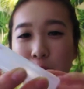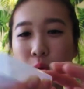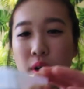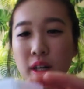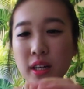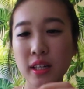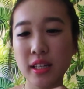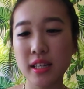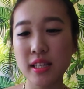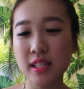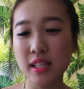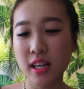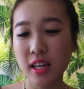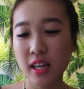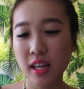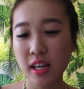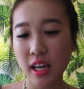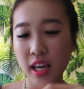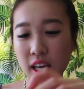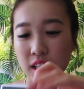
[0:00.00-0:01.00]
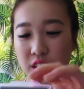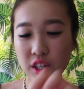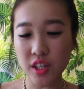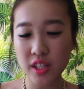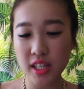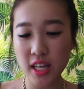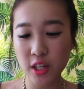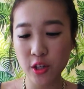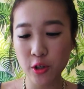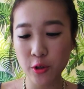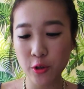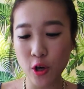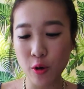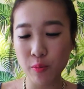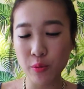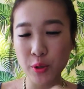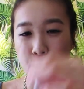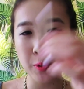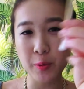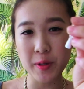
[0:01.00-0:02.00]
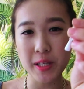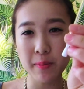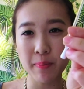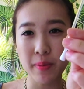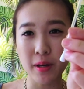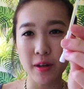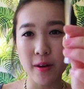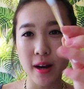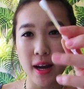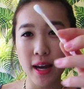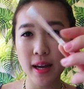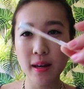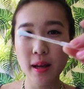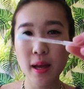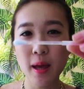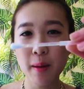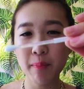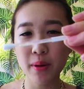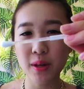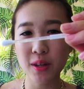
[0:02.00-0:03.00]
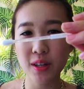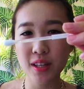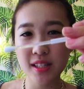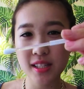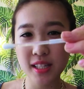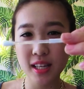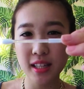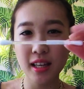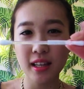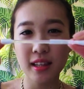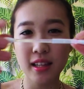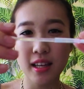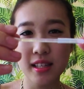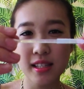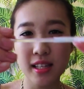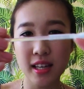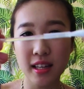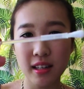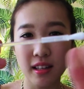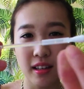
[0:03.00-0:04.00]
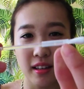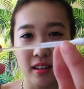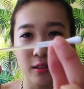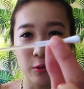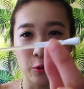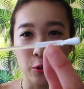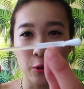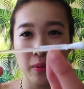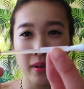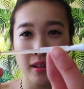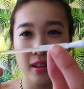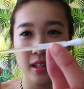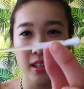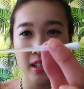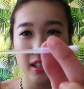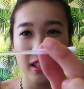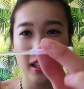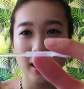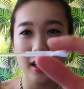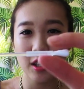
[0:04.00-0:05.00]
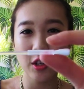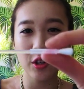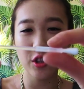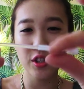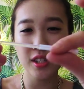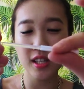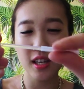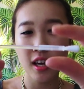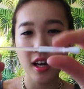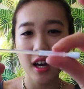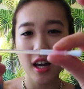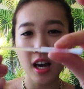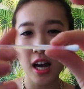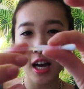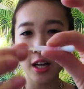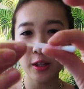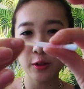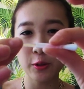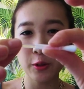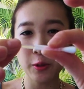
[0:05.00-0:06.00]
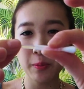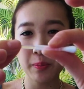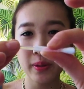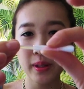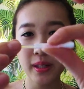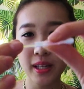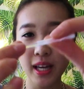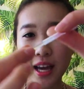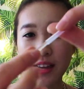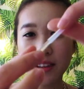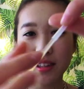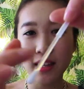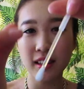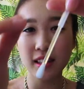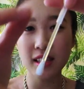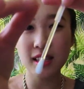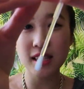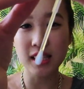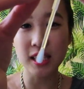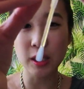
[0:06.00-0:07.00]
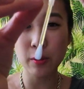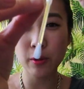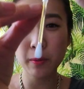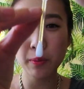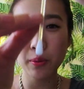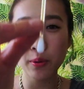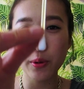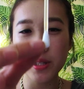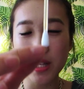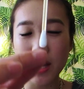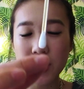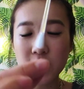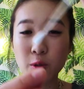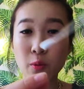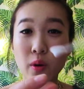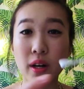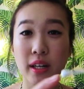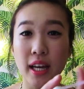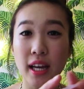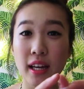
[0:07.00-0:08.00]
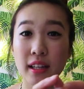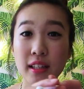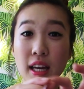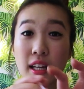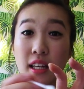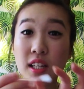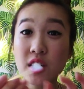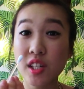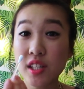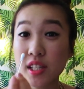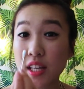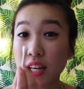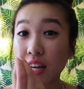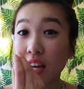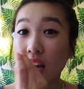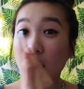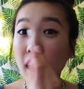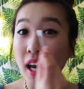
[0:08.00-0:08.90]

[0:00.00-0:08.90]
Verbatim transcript: and what it is, it's just like your normal Swisspers, right? But you can see that there's like a loopy thing here and you just unloop it and then this liquid pours onto one end and it's just like